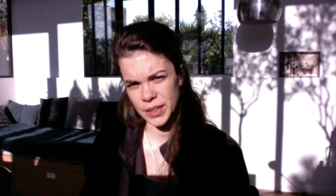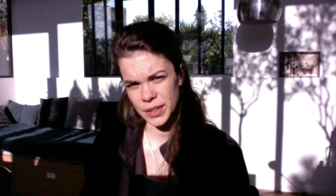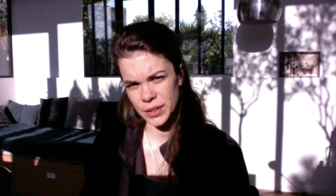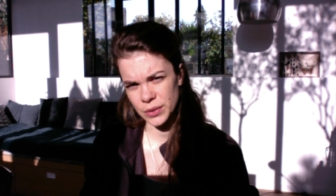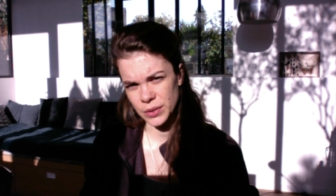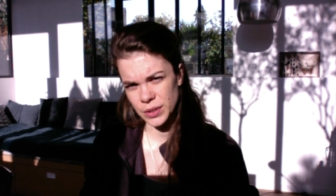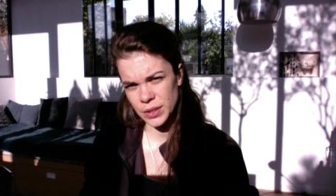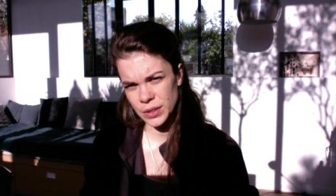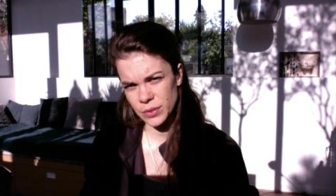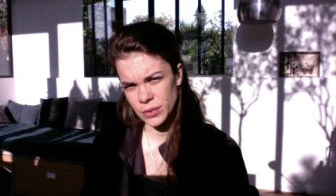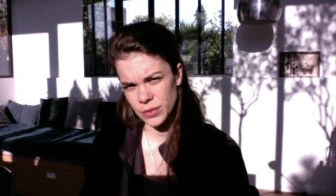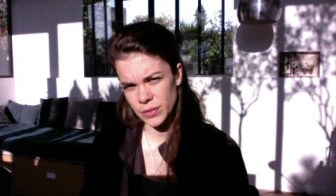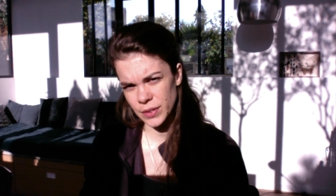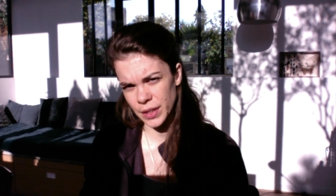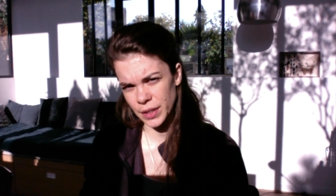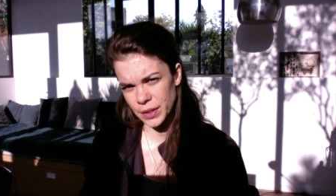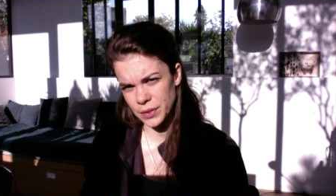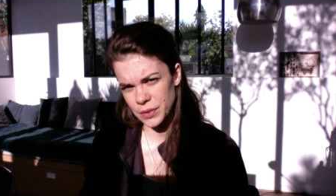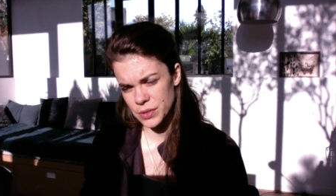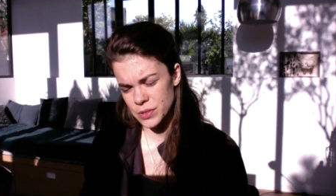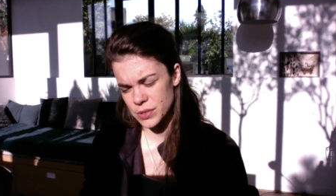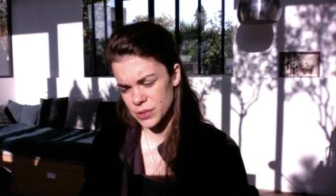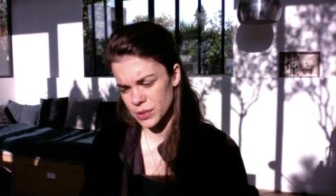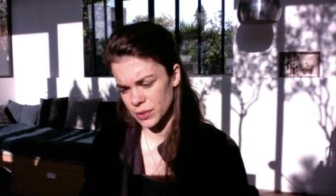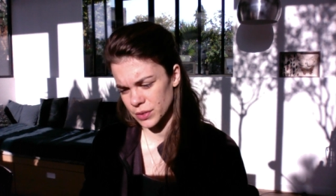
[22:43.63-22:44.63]
You need to tell
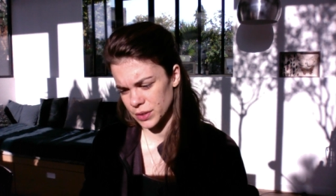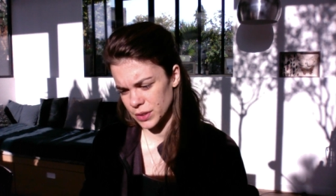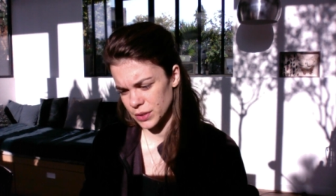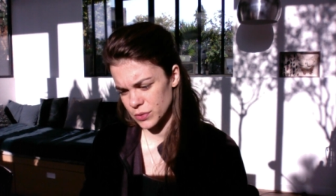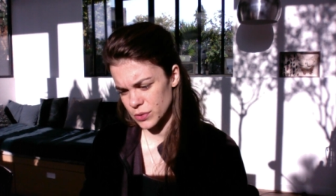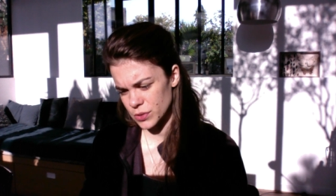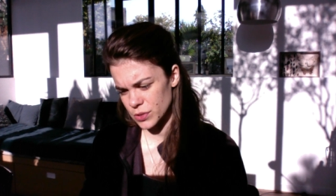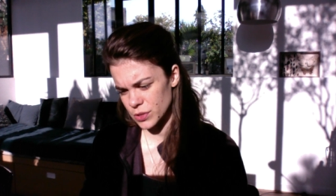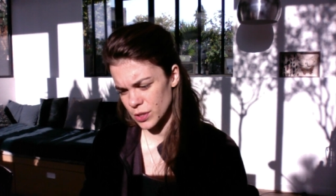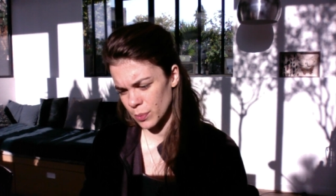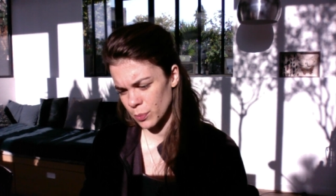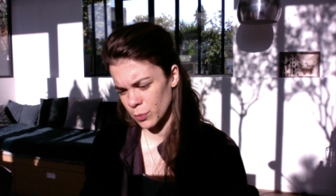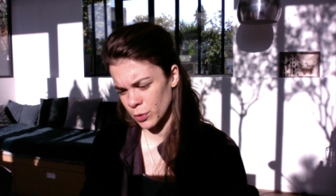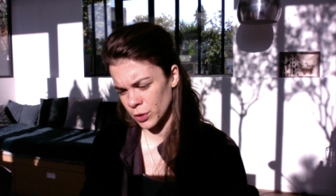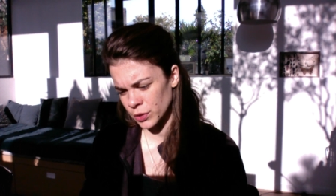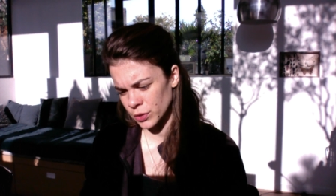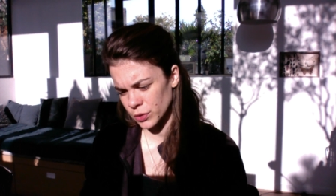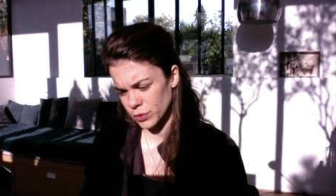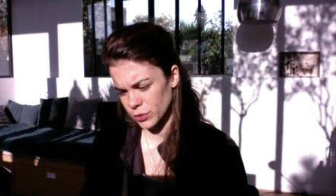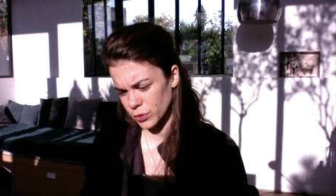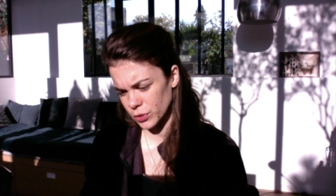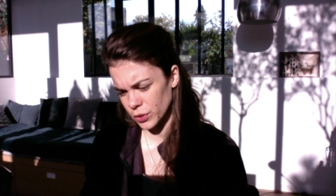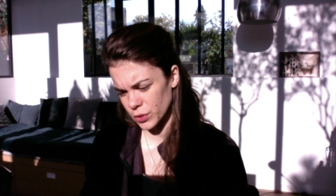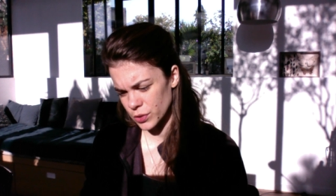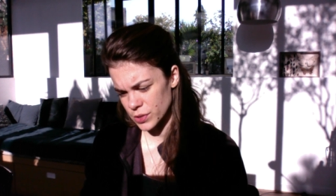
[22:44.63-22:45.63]
your story to someone or
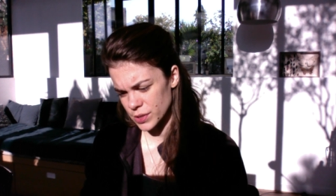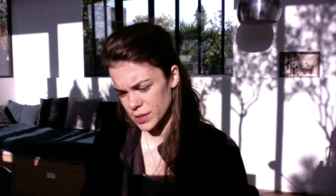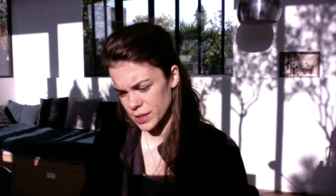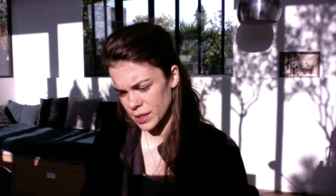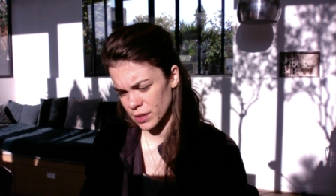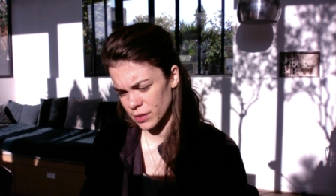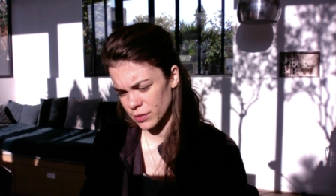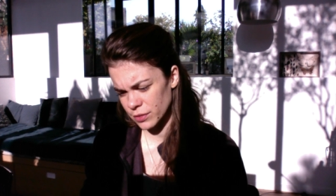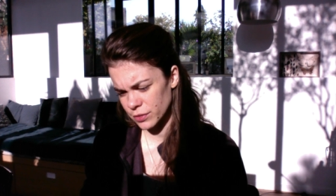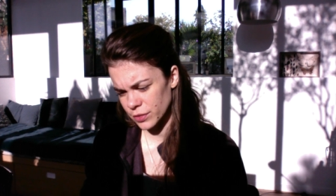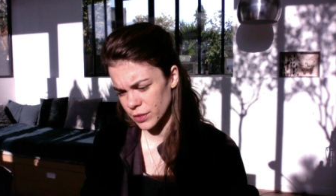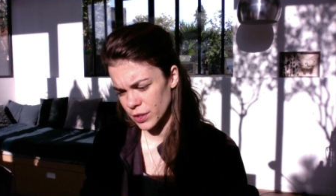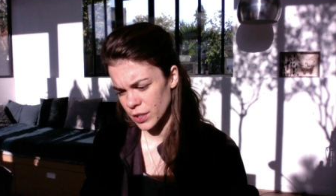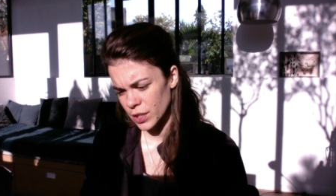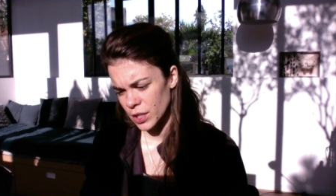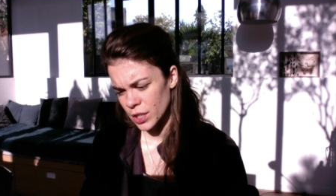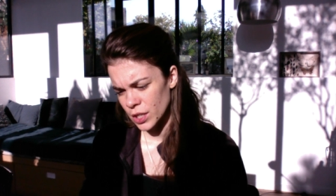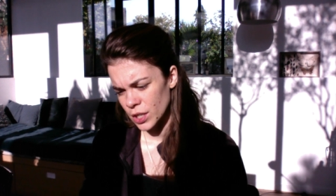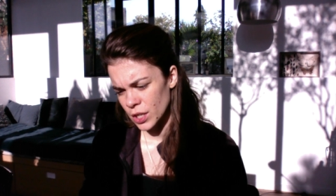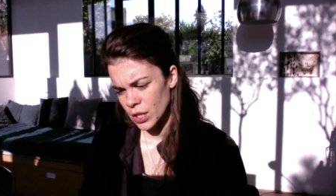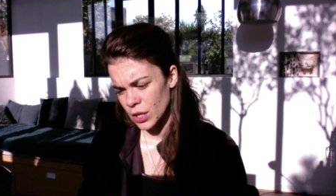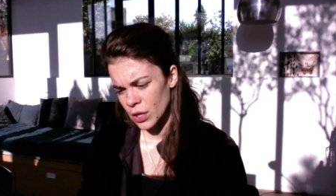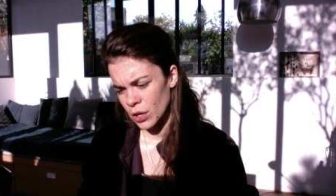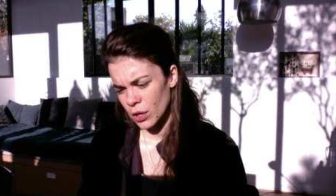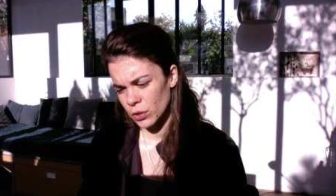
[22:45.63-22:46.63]
to yourself
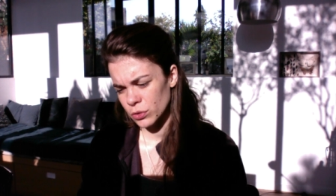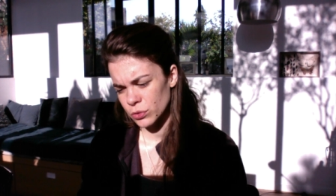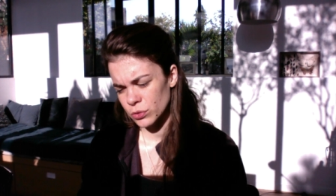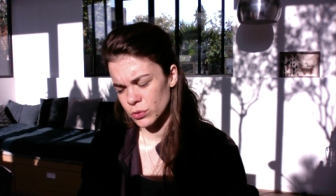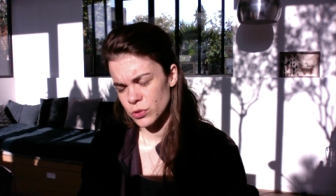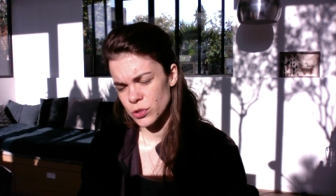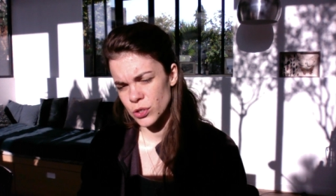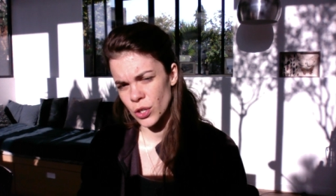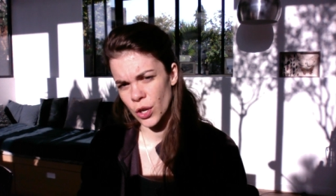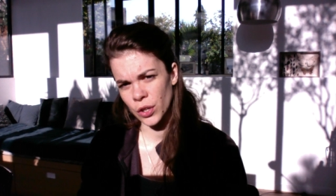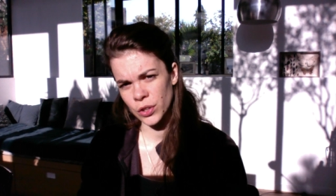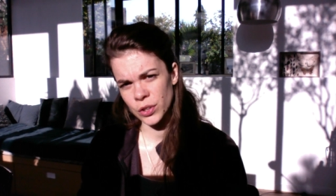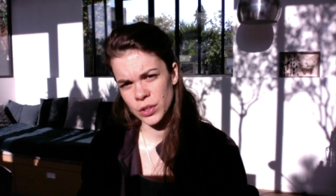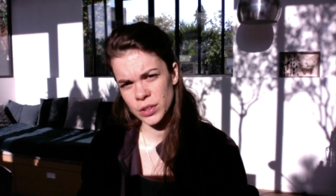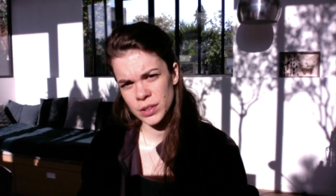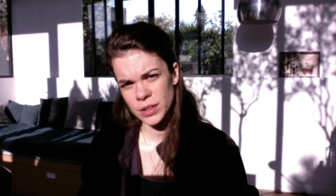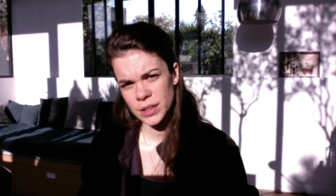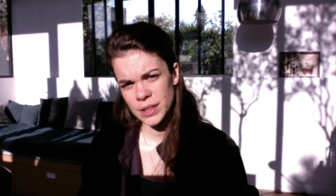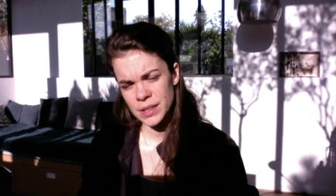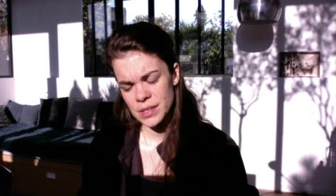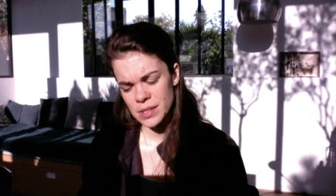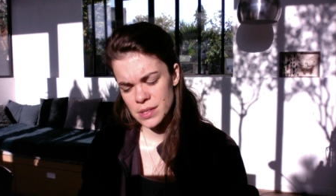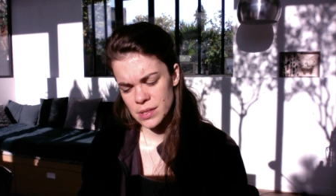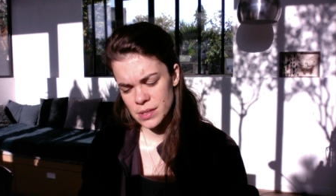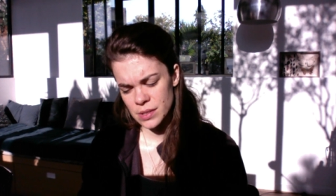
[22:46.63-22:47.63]
or to journal it.